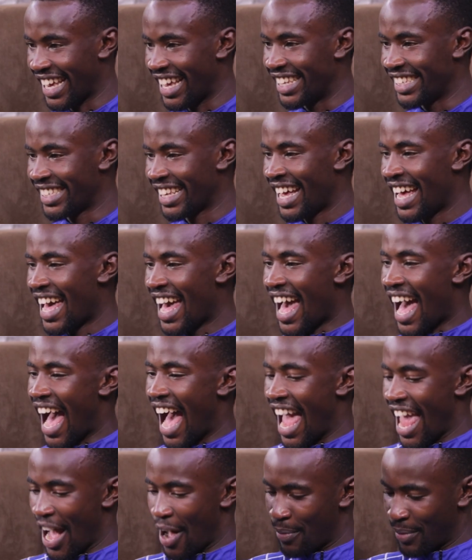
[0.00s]
says,
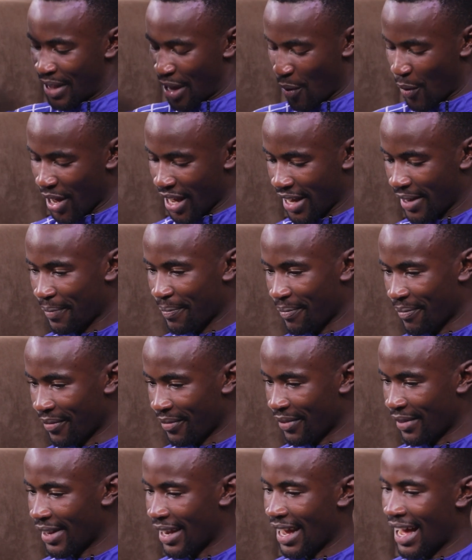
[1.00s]
I am the way,
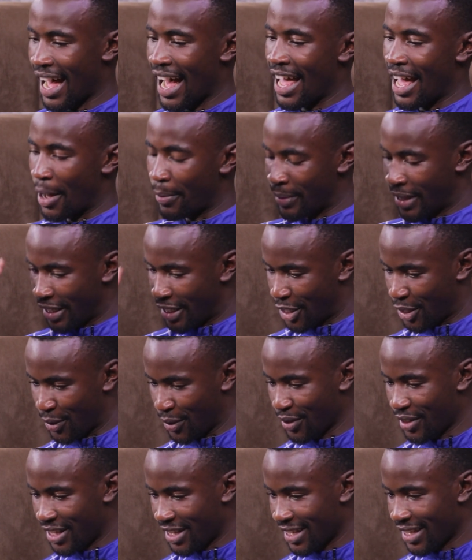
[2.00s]
I am the
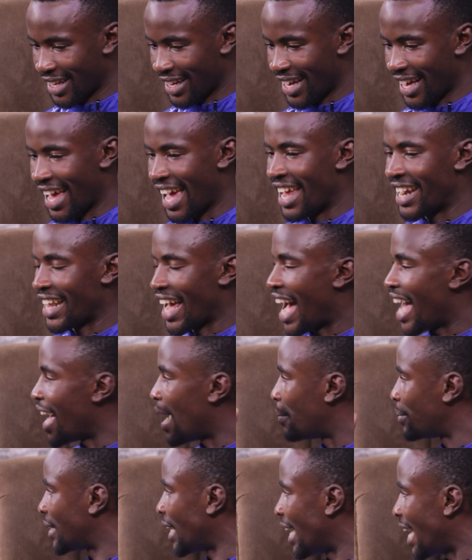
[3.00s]
truth, and I
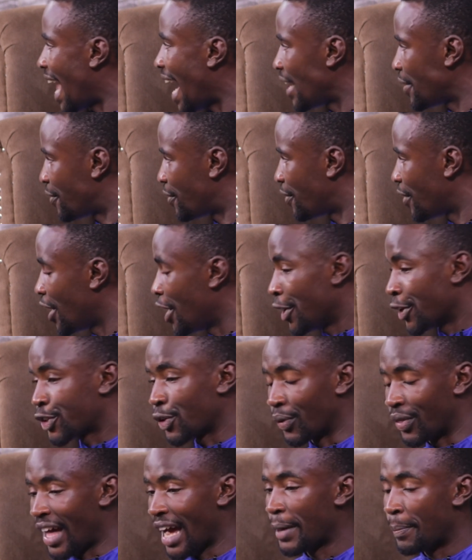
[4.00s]
am the life.
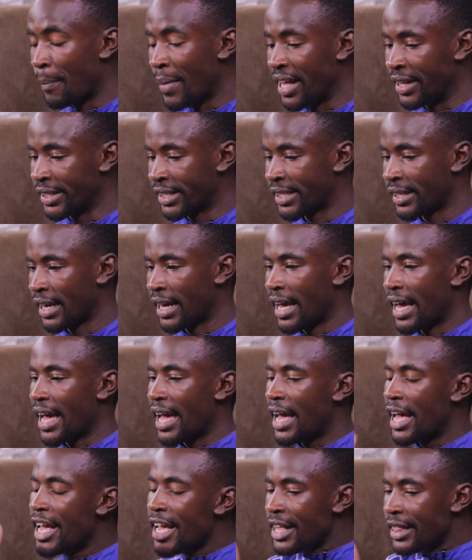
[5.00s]
so that means
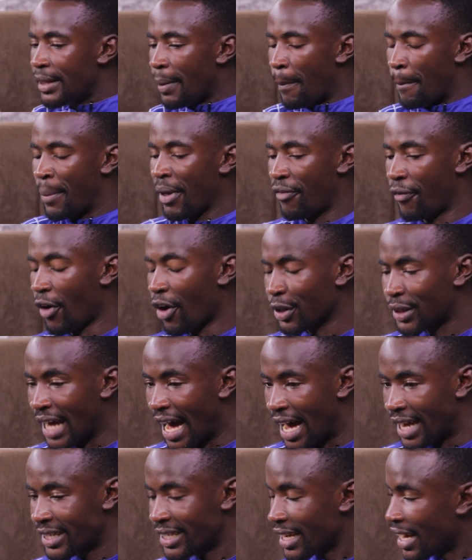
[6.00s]
in, before
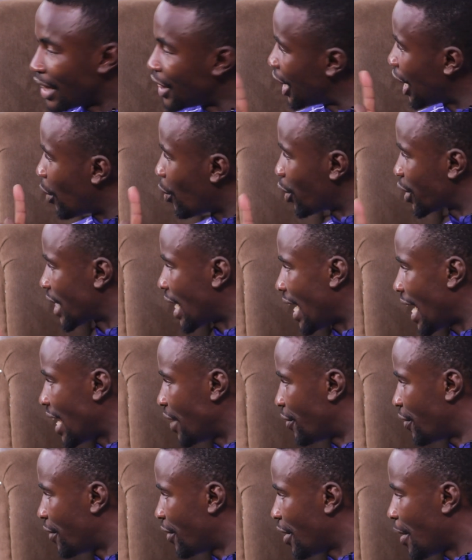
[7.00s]
that, there was a
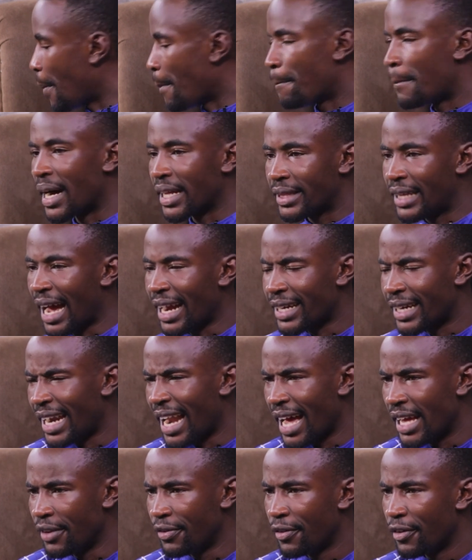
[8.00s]
life. But that
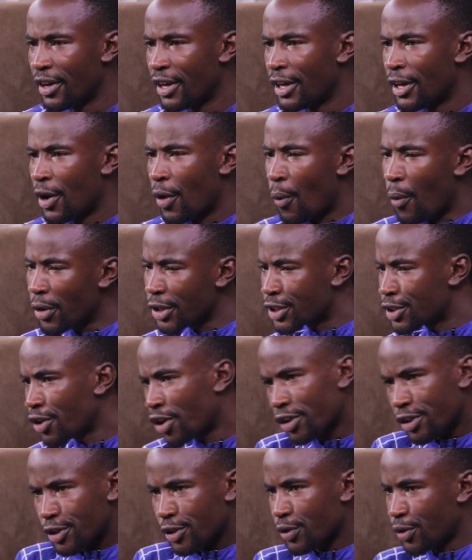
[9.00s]
life was
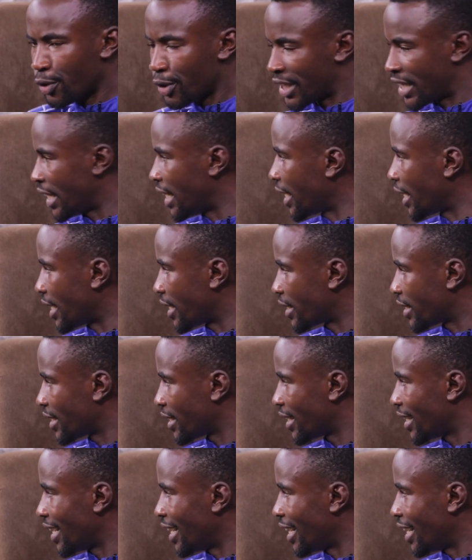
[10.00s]
not so serious.